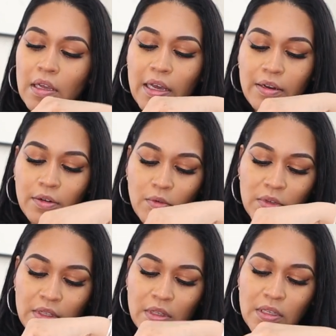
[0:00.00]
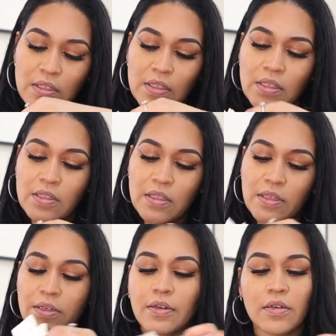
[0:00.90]
I don't know what this is in
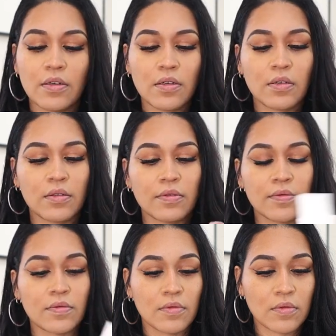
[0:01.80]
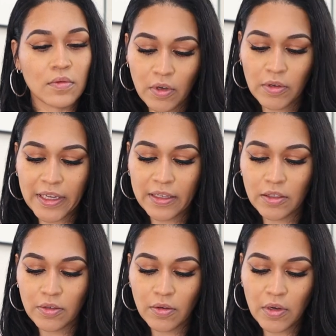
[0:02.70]
there. Oh, like
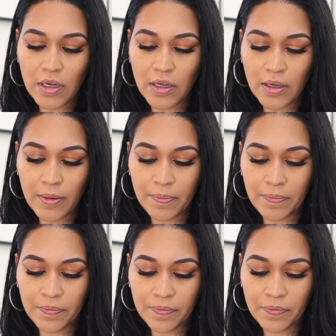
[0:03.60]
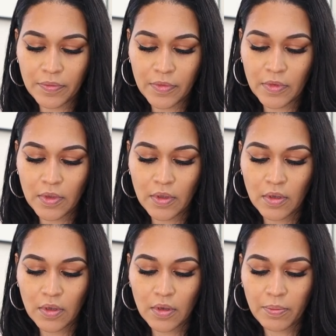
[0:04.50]
little um,
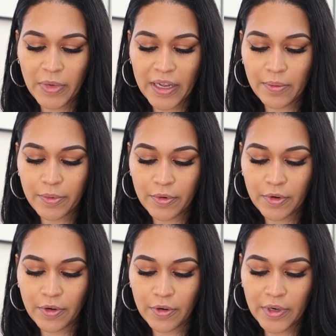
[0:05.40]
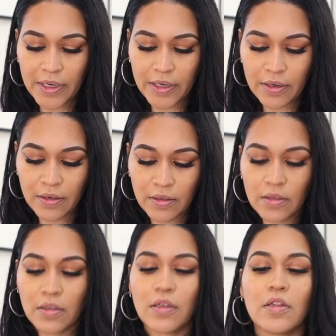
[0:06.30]
paper and
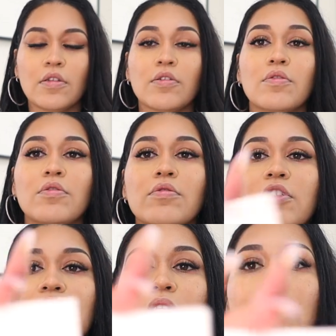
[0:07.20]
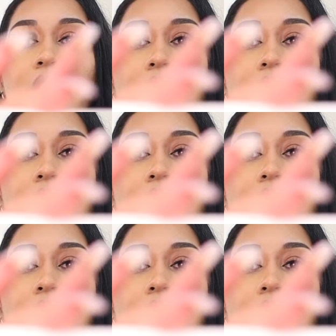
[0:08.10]
little Gucci